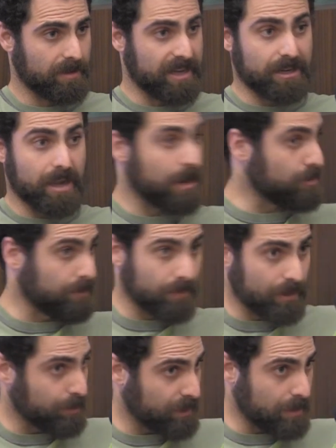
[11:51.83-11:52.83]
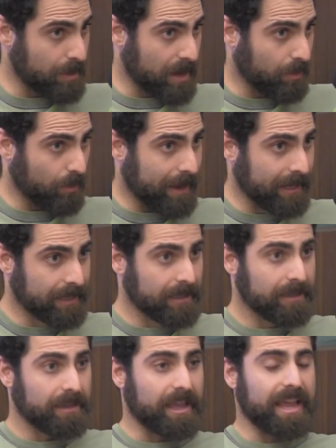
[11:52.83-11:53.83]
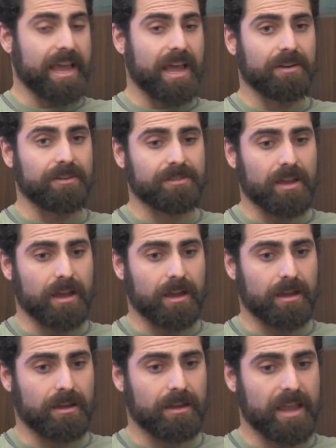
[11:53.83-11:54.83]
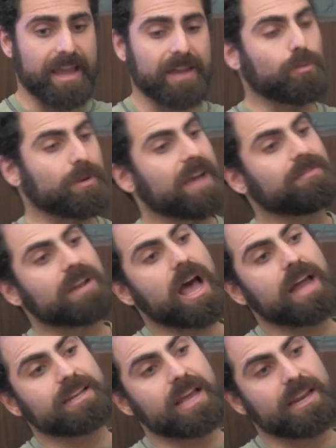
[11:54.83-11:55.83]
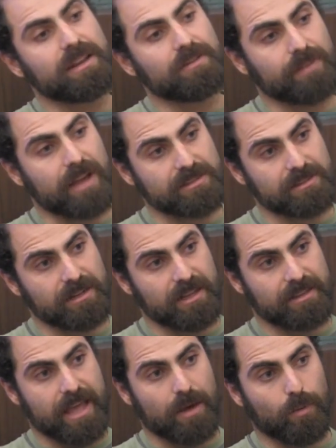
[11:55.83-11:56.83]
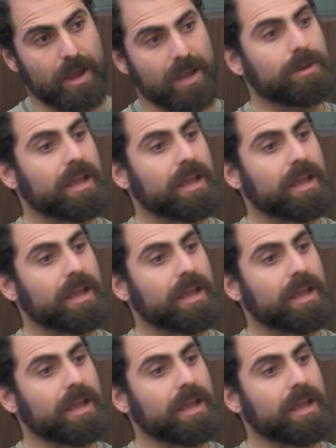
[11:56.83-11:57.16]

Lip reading: incontrovertibly, by the way, and we have not yet invested in that way.